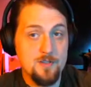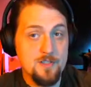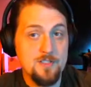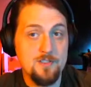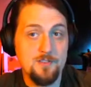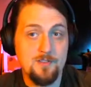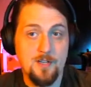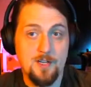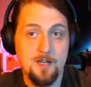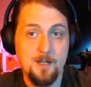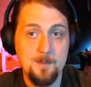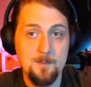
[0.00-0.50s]

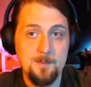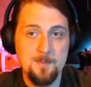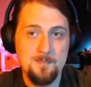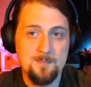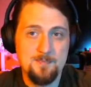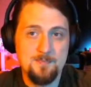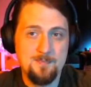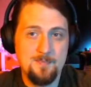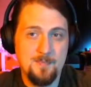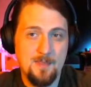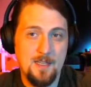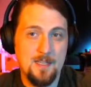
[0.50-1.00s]
of all,
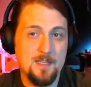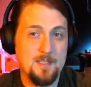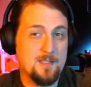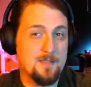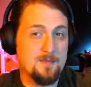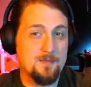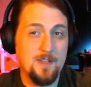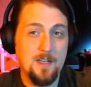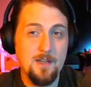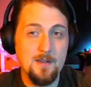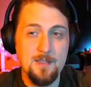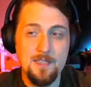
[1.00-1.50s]
it's
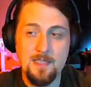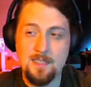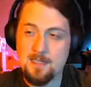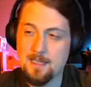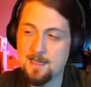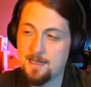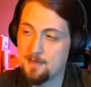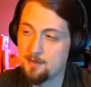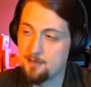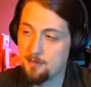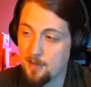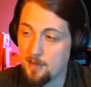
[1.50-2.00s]
very
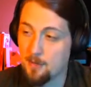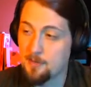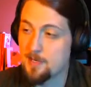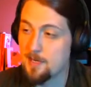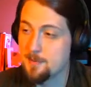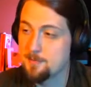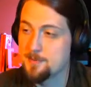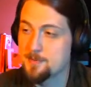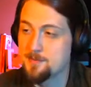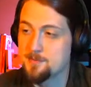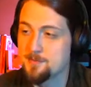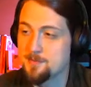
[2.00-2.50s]
like grown
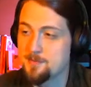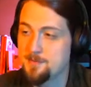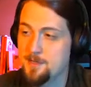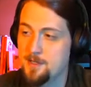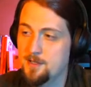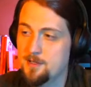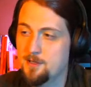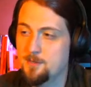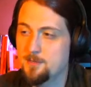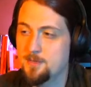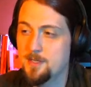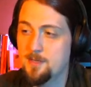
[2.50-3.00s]
up in
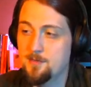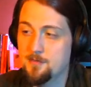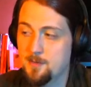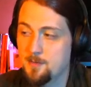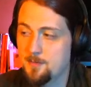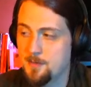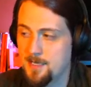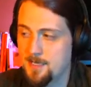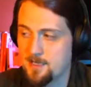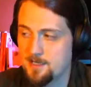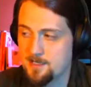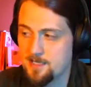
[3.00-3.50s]
feel, but if you
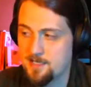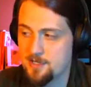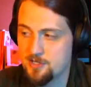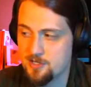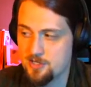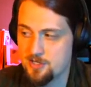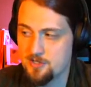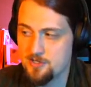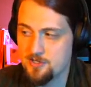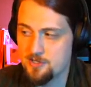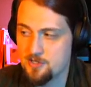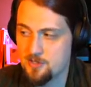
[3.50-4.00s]
pay
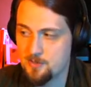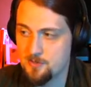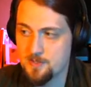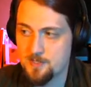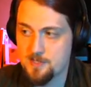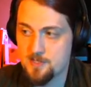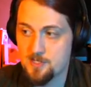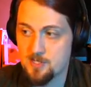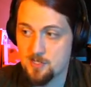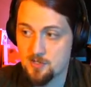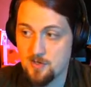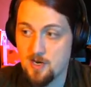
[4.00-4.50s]
attention to
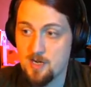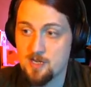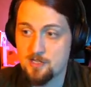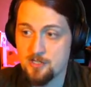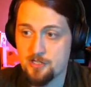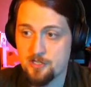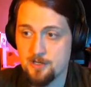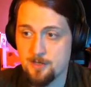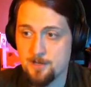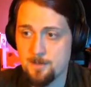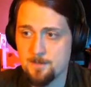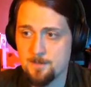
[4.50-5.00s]
its structure,